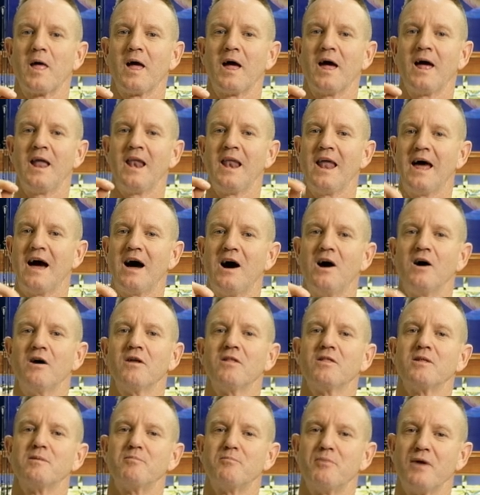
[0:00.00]

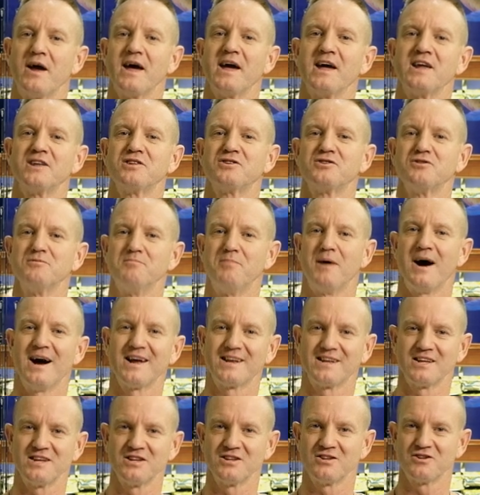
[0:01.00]
allow the braid to
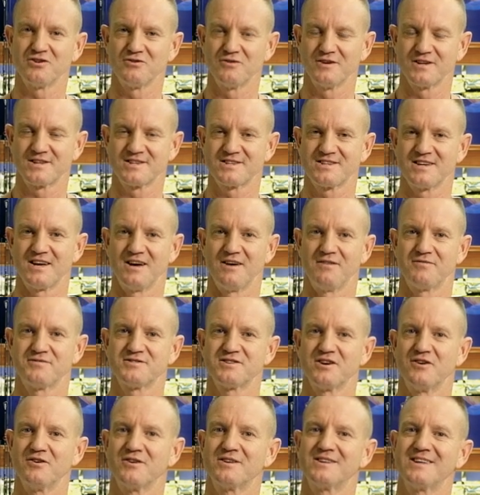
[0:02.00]
bite into itself
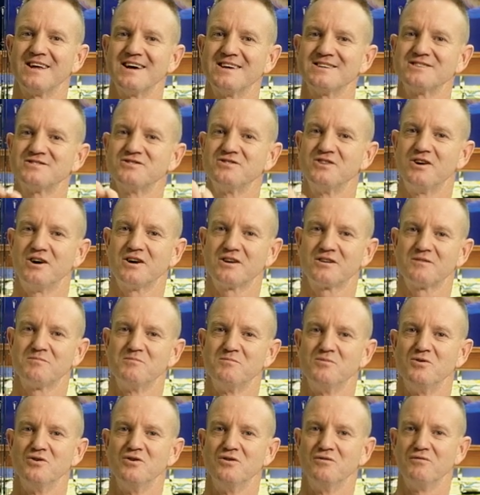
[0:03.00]
so it does not
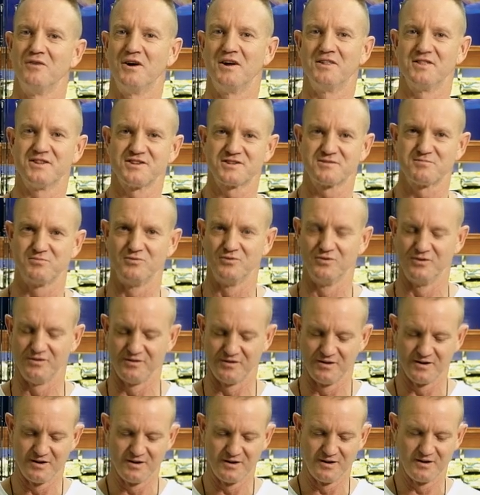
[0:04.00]
move on the spool.
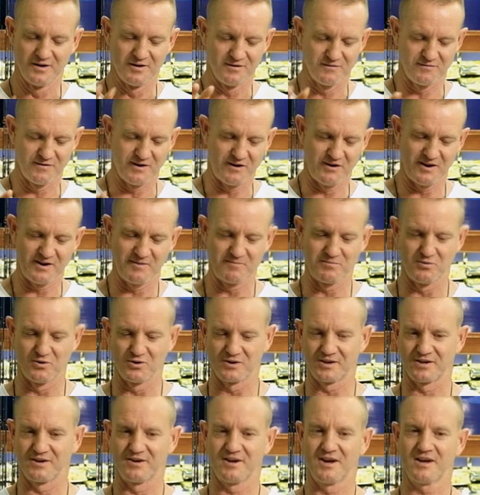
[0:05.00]
Very
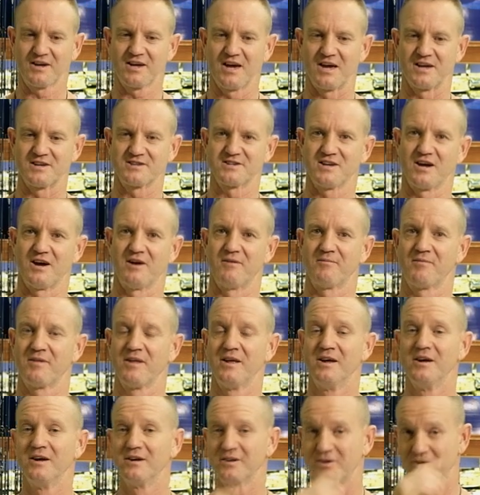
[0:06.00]
important. Okay, so
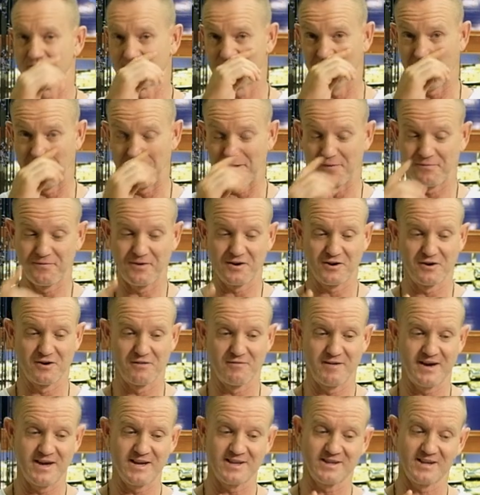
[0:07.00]
to tie the figure
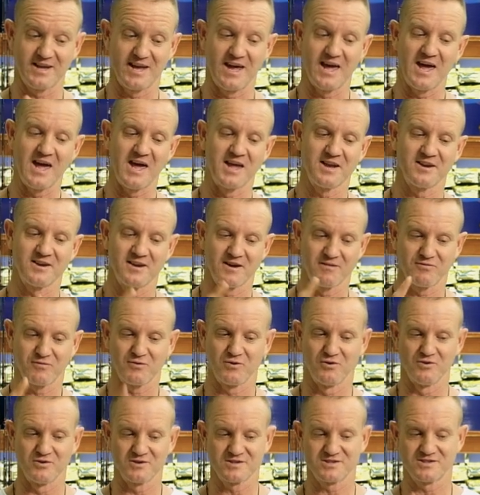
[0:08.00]
of eight, and of
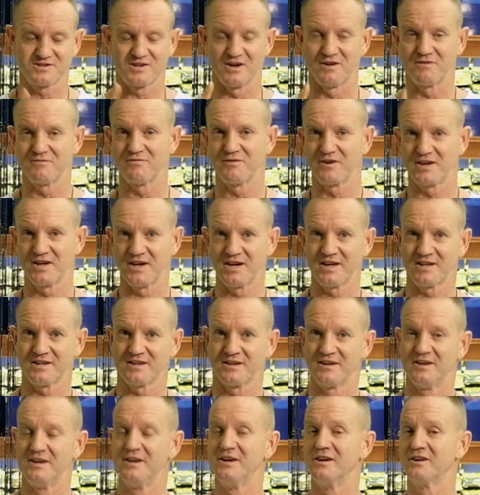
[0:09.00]
course don't
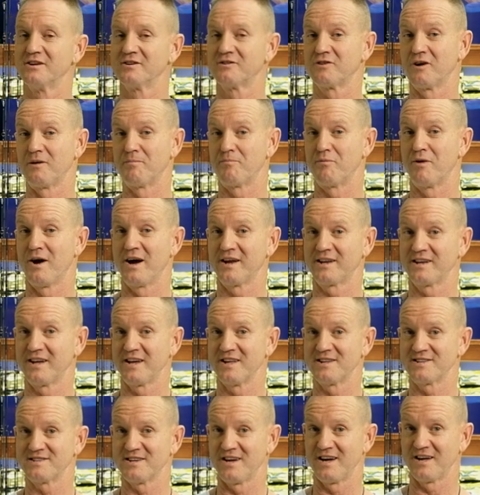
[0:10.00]
forget, top right
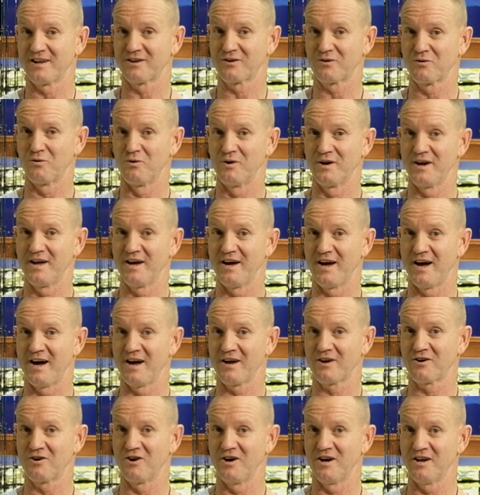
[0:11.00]
hand side corner
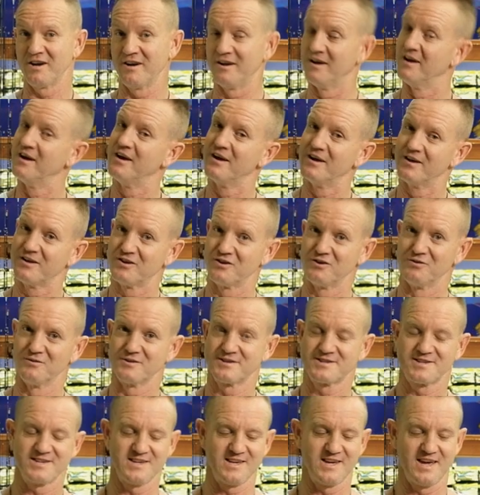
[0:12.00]
icon, you'll
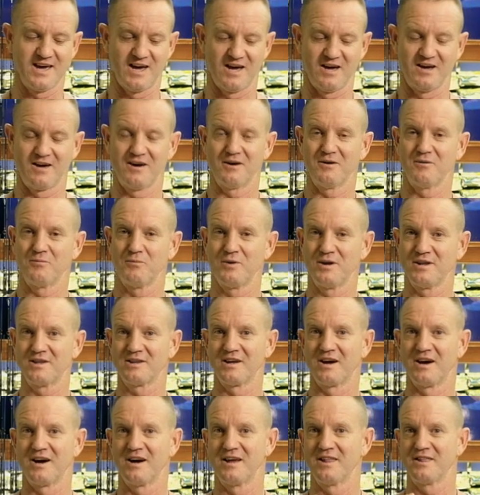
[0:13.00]
see how we
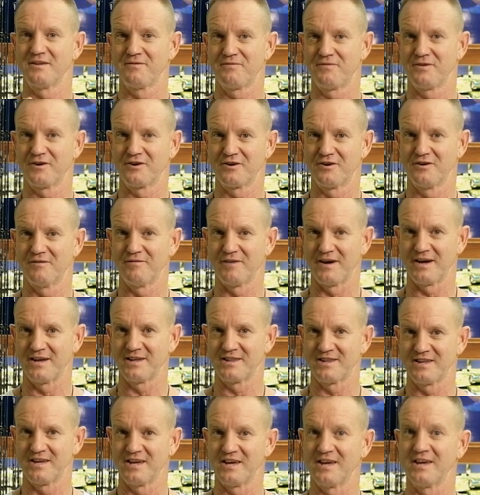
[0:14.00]
tie the figure of
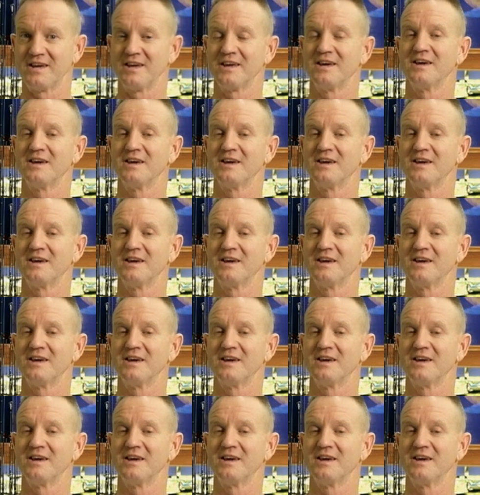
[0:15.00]
eight there